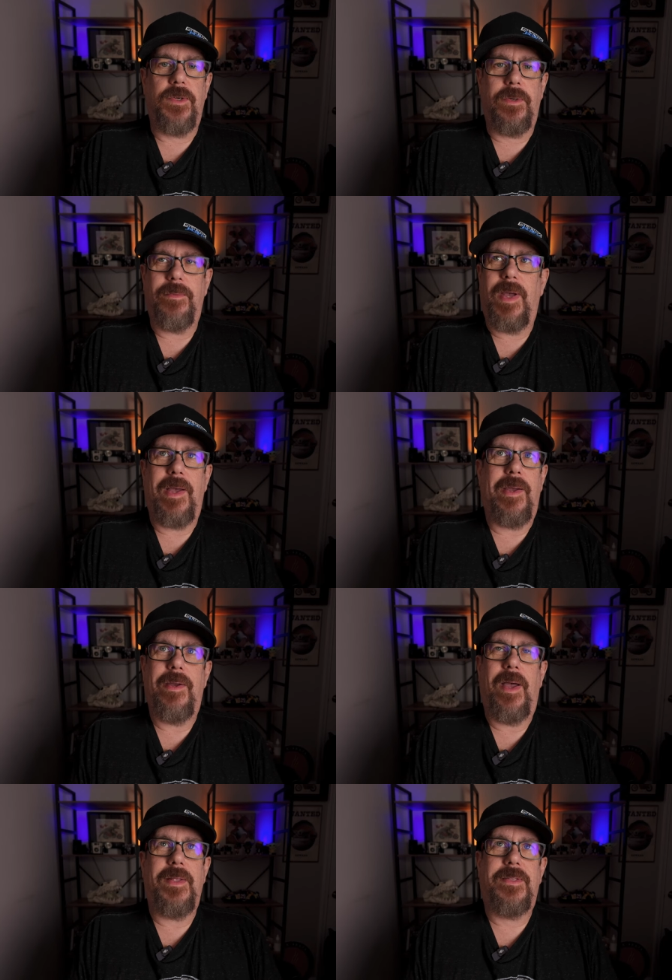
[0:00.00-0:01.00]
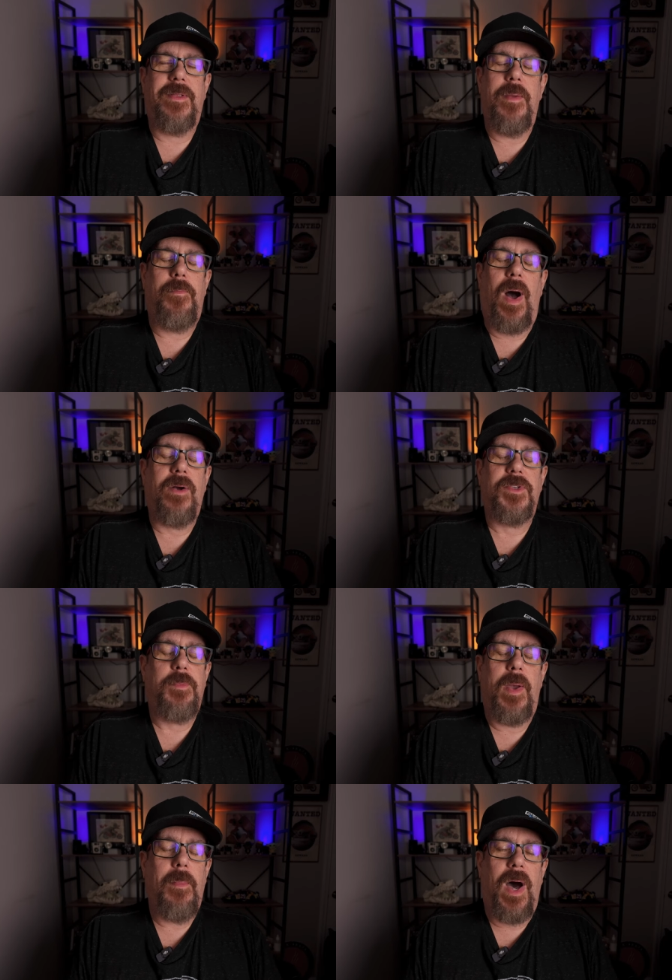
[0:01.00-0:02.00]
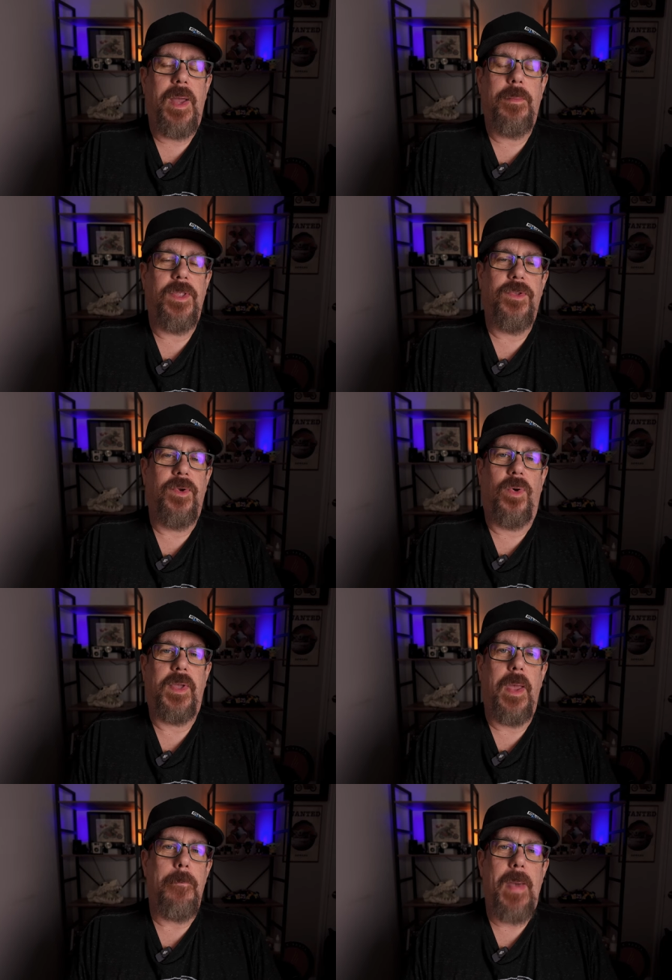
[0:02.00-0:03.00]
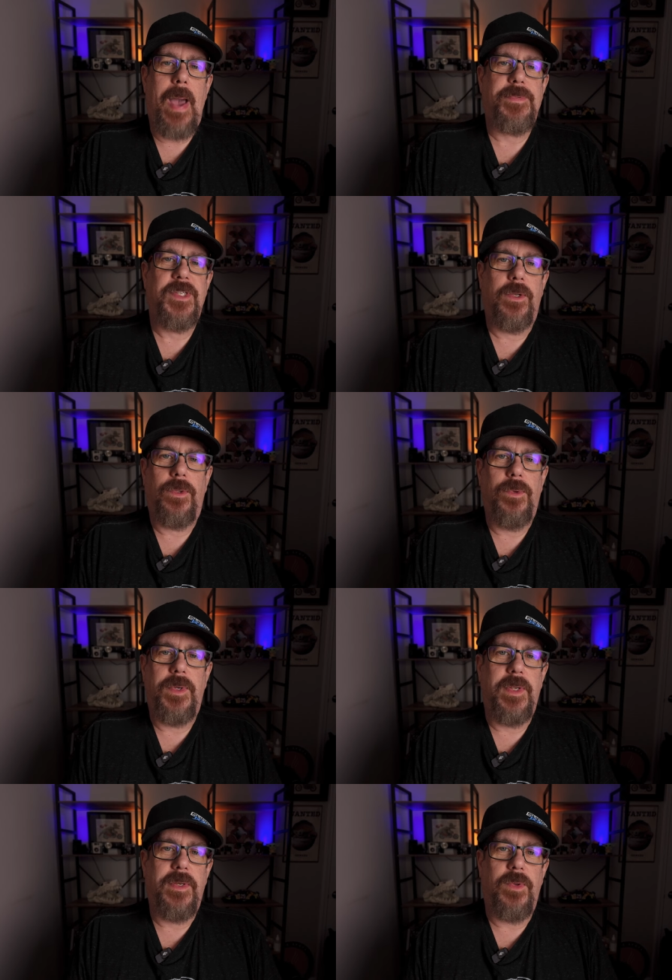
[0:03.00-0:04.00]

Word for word: They're, I, it boggles my mind, but you don't get maps included.